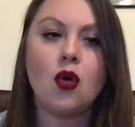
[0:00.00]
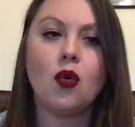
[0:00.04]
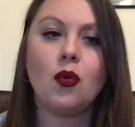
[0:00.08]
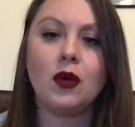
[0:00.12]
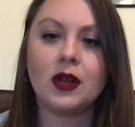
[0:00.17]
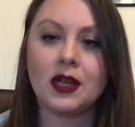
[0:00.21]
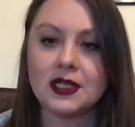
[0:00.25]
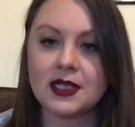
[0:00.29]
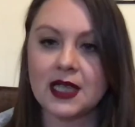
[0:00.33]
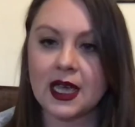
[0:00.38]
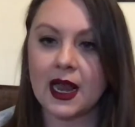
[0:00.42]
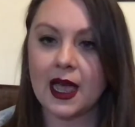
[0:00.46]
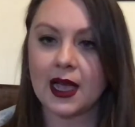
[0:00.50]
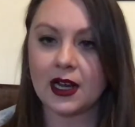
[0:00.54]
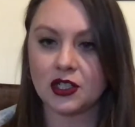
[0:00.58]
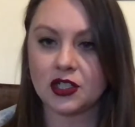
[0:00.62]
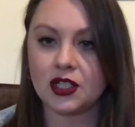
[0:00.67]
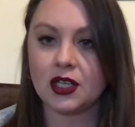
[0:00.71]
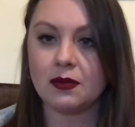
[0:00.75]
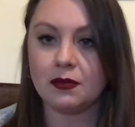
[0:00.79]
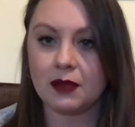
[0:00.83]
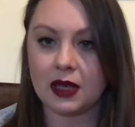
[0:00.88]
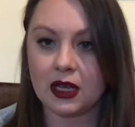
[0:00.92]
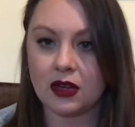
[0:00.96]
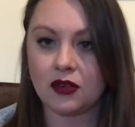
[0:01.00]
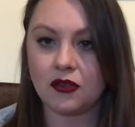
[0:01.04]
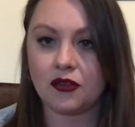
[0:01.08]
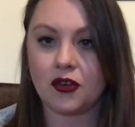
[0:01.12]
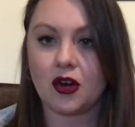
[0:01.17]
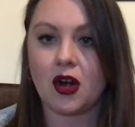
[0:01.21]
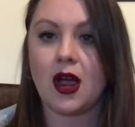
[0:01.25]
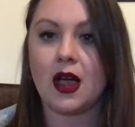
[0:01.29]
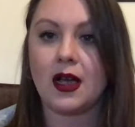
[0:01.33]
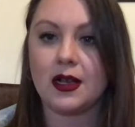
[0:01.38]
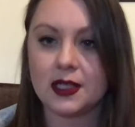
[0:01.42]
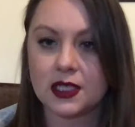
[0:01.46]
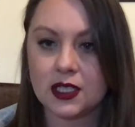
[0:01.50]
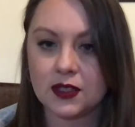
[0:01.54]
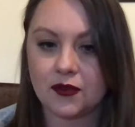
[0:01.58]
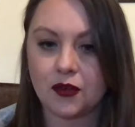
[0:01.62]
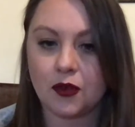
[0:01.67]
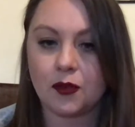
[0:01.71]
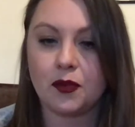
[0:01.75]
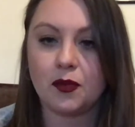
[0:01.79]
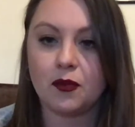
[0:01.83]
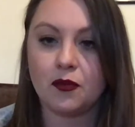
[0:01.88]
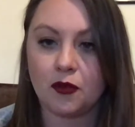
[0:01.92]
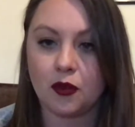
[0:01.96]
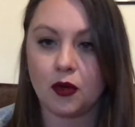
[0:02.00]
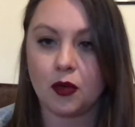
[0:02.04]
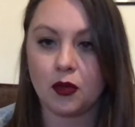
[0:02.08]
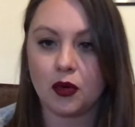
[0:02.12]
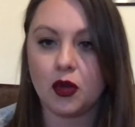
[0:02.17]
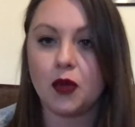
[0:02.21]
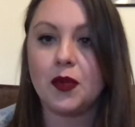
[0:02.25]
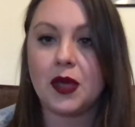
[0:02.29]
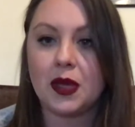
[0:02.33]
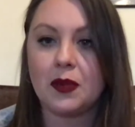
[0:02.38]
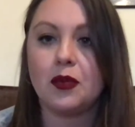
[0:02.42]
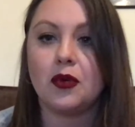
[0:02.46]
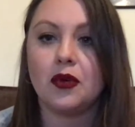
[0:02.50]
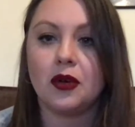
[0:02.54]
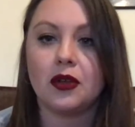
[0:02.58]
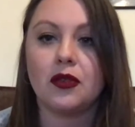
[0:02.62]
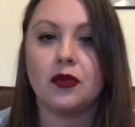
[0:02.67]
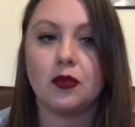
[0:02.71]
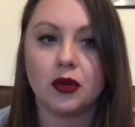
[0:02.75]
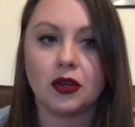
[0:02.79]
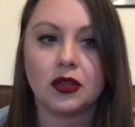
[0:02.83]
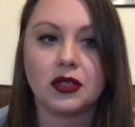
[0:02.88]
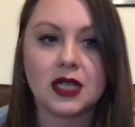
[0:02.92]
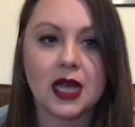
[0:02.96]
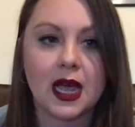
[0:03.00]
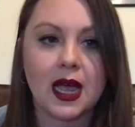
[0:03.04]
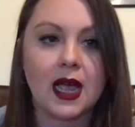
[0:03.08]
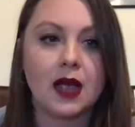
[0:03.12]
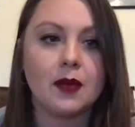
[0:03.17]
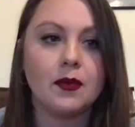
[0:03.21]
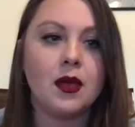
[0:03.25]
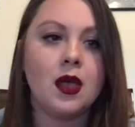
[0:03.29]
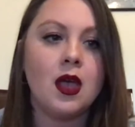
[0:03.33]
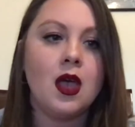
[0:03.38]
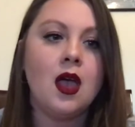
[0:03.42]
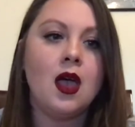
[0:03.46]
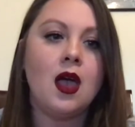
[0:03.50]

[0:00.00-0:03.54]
What does that actually mean for us, for real people in real time?